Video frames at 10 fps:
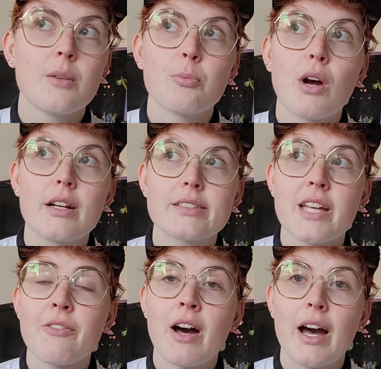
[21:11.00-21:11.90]
products
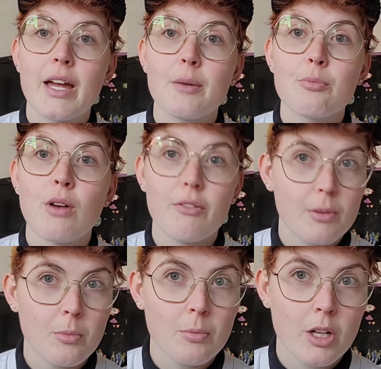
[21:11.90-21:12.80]
have high
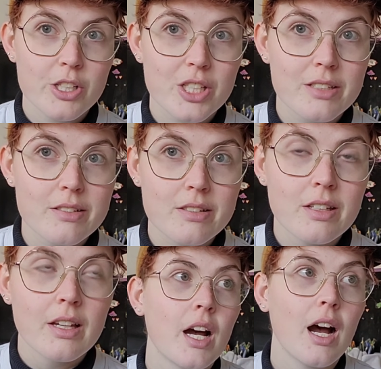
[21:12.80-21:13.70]
profit margins.
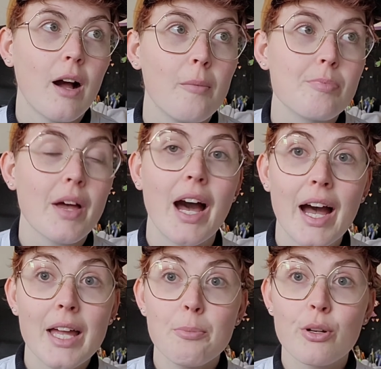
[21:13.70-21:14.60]

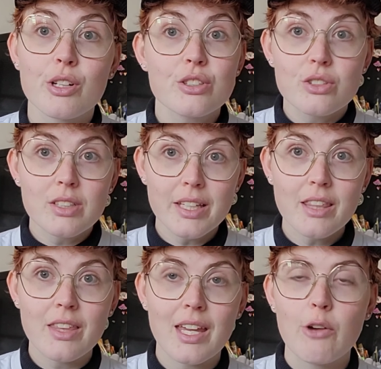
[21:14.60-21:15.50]
I personally
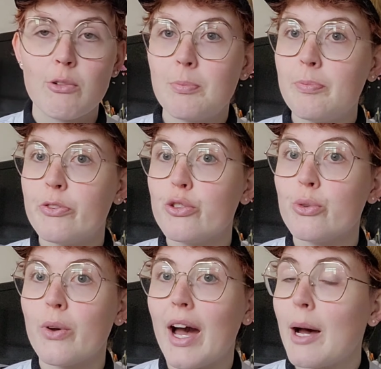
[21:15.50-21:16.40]
think it would
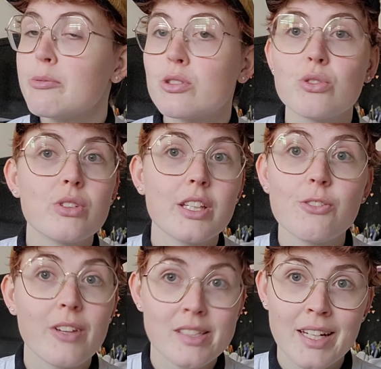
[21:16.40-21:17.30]
do absolutely
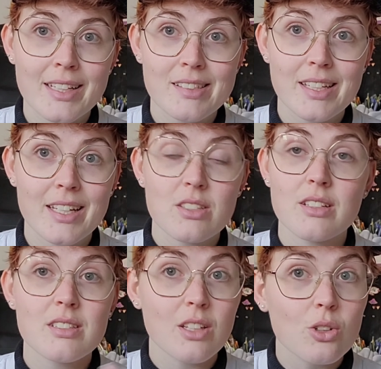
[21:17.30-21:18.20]
fantastic as a
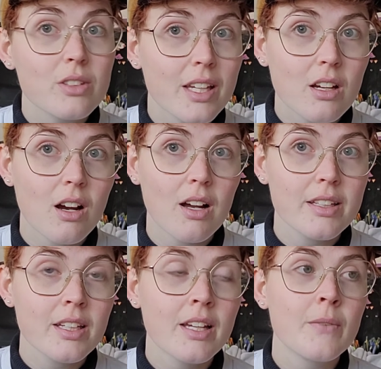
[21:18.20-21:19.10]
single day
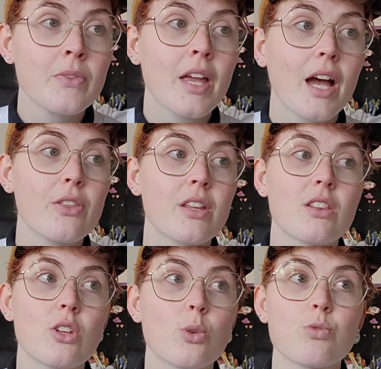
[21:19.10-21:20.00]
con. I
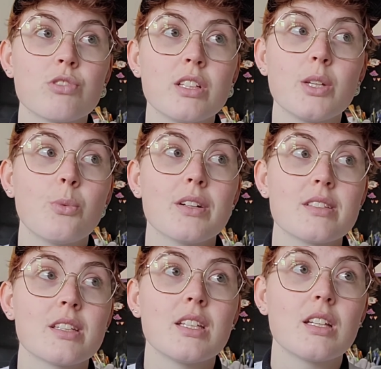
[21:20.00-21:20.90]
think there really
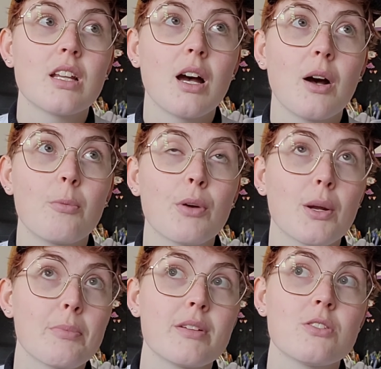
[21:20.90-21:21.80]
wasn't a
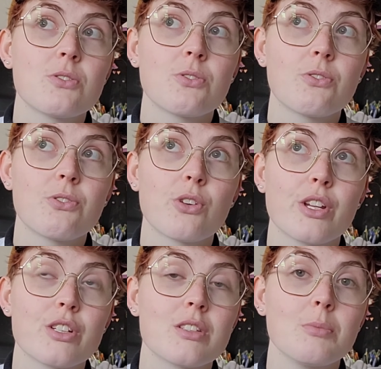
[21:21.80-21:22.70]
purpose for
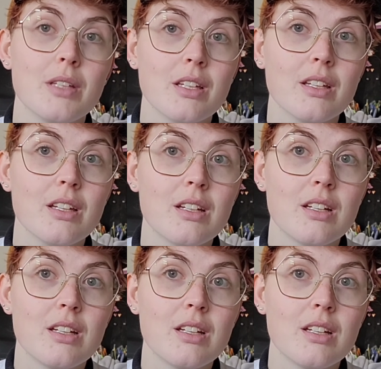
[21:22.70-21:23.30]
there to be